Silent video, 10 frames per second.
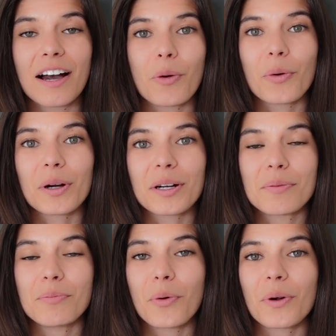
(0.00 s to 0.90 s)
or
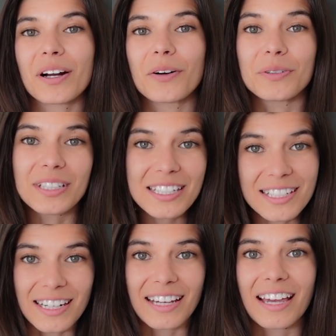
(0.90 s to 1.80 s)
more
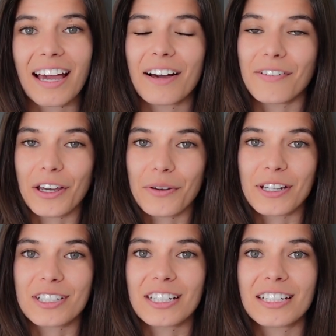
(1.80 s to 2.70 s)
holistic
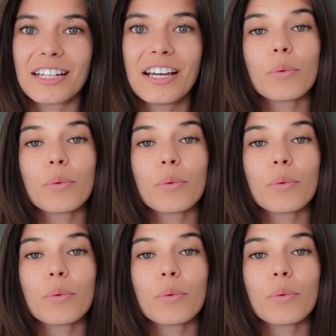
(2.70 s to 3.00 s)
evaluation,